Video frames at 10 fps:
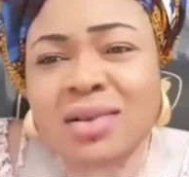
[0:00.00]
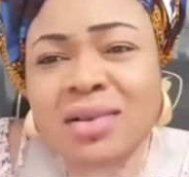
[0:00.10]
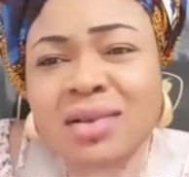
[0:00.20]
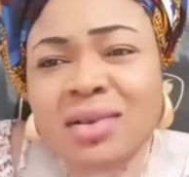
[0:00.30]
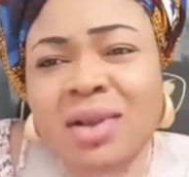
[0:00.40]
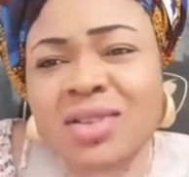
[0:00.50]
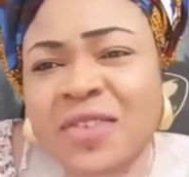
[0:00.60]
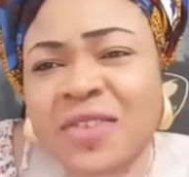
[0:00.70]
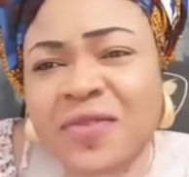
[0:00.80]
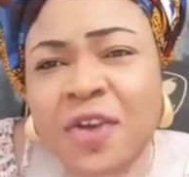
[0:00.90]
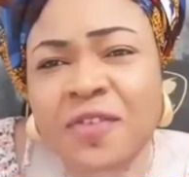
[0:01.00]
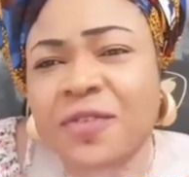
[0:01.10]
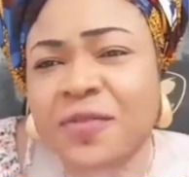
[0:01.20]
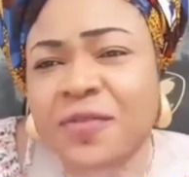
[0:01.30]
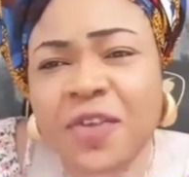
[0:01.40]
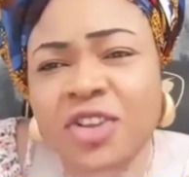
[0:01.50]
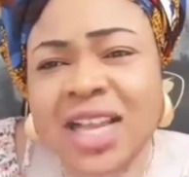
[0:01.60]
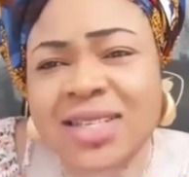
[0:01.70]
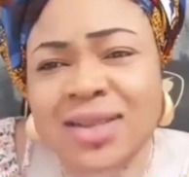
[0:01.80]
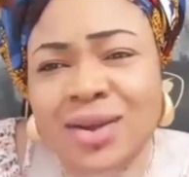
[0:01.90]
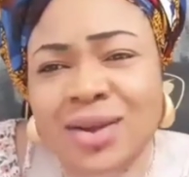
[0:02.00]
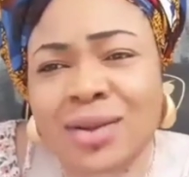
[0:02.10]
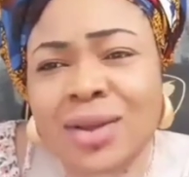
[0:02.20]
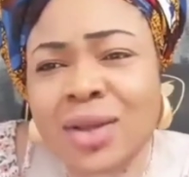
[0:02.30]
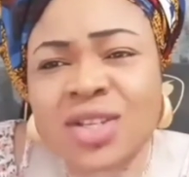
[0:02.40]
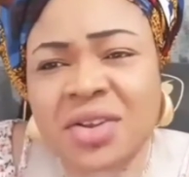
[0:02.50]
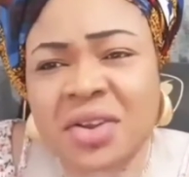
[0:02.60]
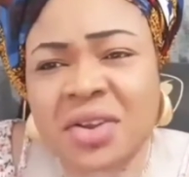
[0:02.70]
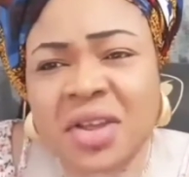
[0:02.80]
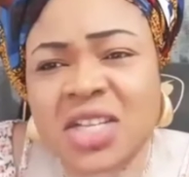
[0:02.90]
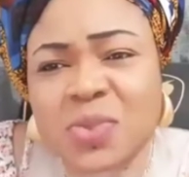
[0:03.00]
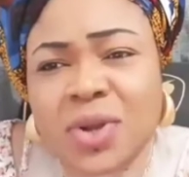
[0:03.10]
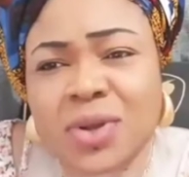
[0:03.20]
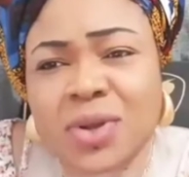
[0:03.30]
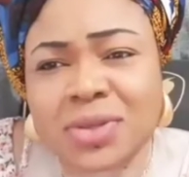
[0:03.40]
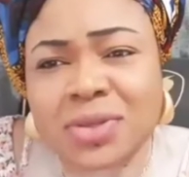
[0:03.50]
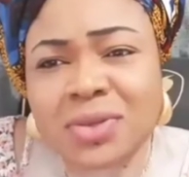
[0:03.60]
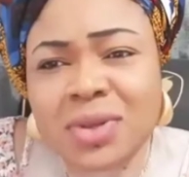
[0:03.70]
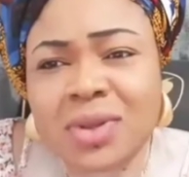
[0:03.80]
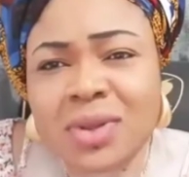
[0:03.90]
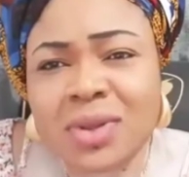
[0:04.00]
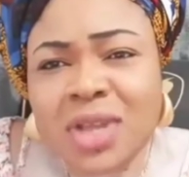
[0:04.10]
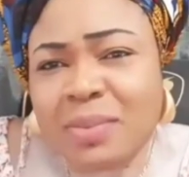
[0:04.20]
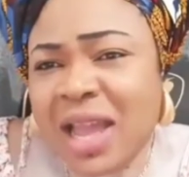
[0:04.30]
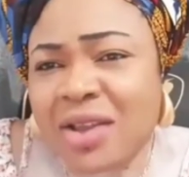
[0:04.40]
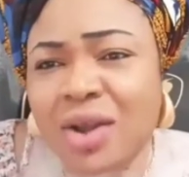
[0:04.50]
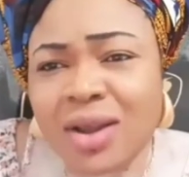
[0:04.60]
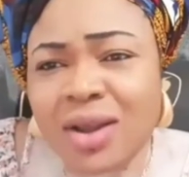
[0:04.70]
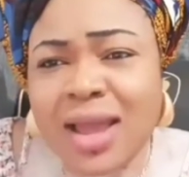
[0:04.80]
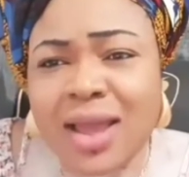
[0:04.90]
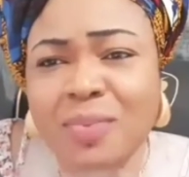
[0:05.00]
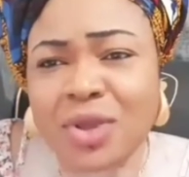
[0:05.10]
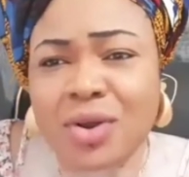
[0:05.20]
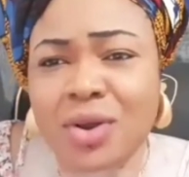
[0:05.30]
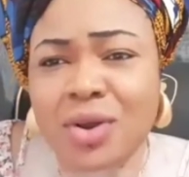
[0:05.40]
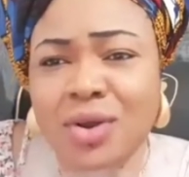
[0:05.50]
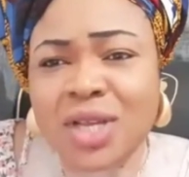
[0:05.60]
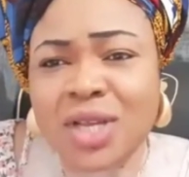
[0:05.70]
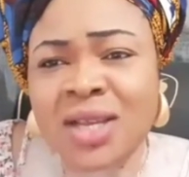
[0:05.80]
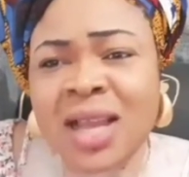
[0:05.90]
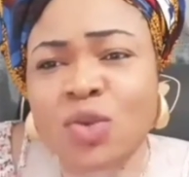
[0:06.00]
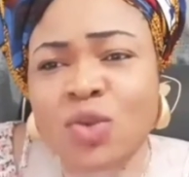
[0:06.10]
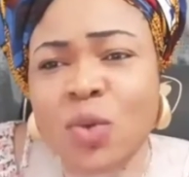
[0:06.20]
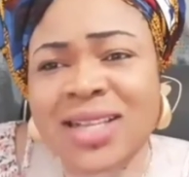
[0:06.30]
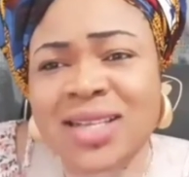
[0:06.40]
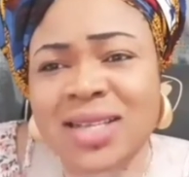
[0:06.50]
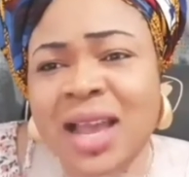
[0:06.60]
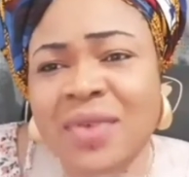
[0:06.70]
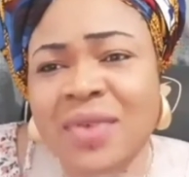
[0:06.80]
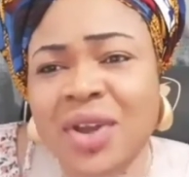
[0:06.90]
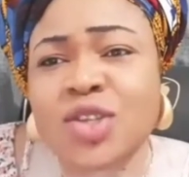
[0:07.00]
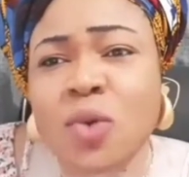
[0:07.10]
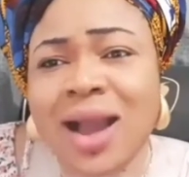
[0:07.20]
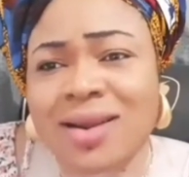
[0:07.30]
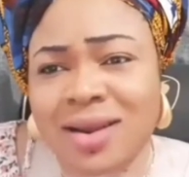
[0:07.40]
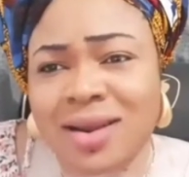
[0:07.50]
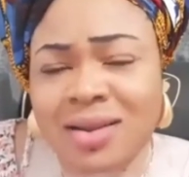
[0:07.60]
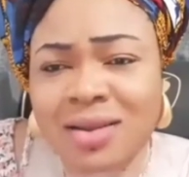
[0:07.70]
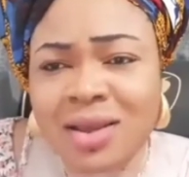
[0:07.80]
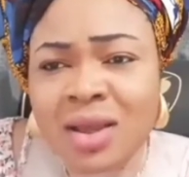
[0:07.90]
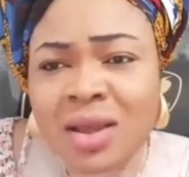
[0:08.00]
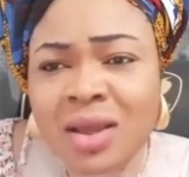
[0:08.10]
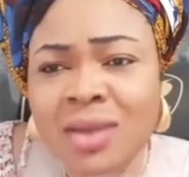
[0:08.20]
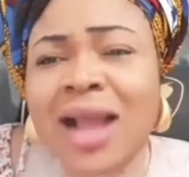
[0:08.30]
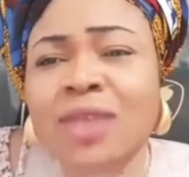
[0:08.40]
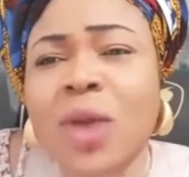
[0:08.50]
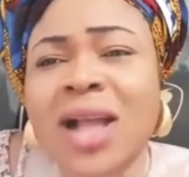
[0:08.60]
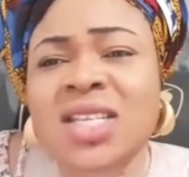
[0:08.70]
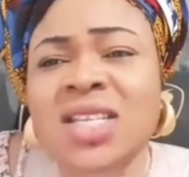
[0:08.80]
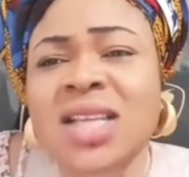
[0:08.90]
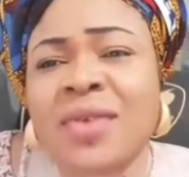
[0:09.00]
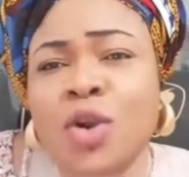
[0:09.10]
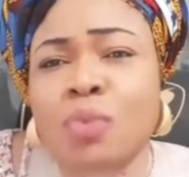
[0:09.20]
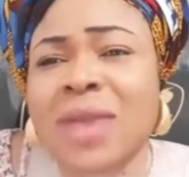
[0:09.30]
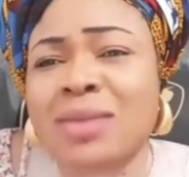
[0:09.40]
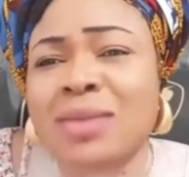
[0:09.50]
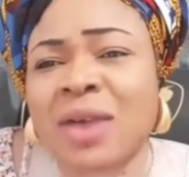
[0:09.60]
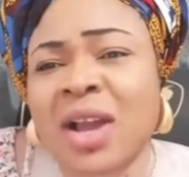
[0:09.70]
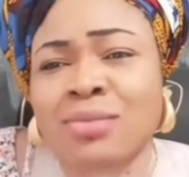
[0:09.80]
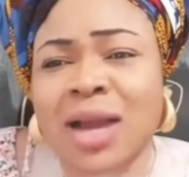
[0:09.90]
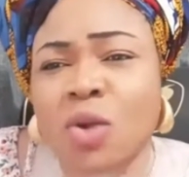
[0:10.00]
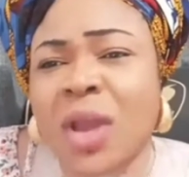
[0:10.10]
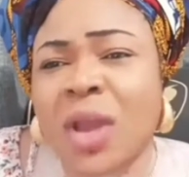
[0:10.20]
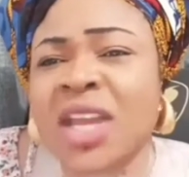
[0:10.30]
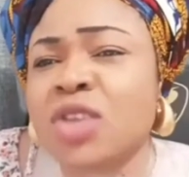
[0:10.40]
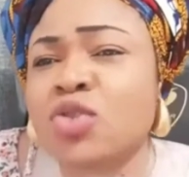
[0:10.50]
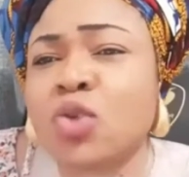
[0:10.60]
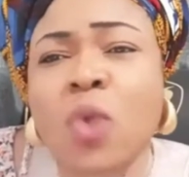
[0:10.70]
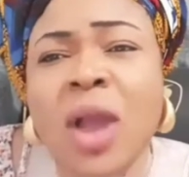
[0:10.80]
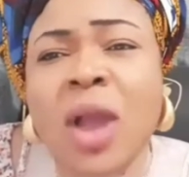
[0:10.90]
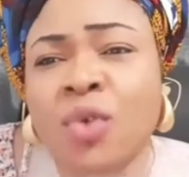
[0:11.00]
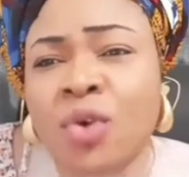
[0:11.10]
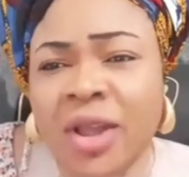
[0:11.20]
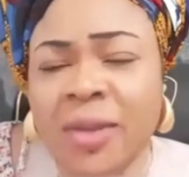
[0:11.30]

o se 4 years na 3 years plus I may call it because ya do ati e very esuari. Ya do ati e very ok ban mawe ek baro wa igi do we mwe.